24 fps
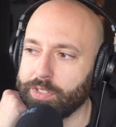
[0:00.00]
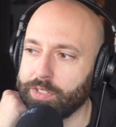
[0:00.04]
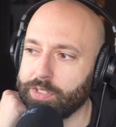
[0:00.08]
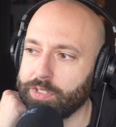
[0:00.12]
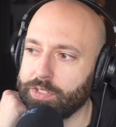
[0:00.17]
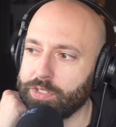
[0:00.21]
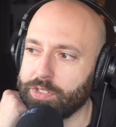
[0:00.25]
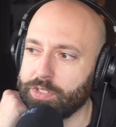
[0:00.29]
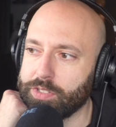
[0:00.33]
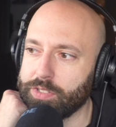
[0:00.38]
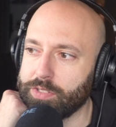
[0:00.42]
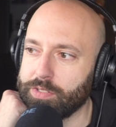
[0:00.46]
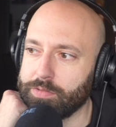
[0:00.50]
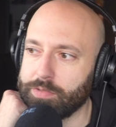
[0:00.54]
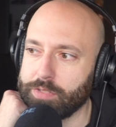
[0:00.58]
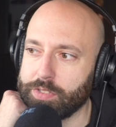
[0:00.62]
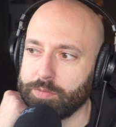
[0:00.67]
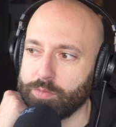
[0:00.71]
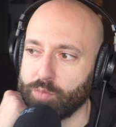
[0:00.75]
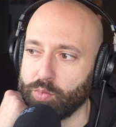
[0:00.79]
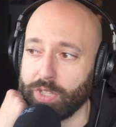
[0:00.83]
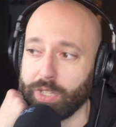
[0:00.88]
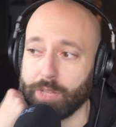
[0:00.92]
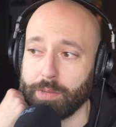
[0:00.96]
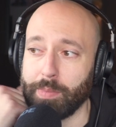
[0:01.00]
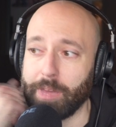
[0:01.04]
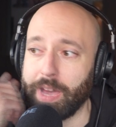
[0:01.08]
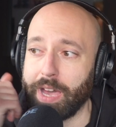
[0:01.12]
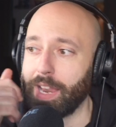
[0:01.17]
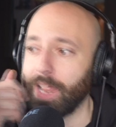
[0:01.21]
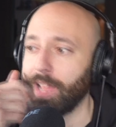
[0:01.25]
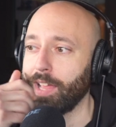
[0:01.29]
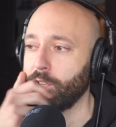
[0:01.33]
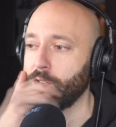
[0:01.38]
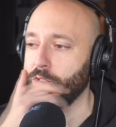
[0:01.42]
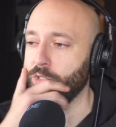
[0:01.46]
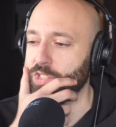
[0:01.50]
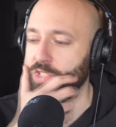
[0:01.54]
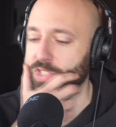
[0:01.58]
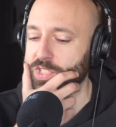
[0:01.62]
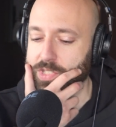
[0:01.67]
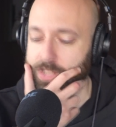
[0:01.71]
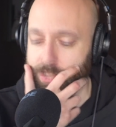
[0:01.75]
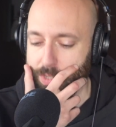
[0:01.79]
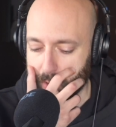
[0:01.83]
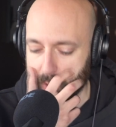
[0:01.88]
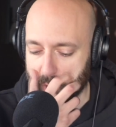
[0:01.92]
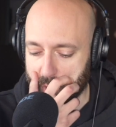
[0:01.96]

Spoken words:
It's really bad allergies.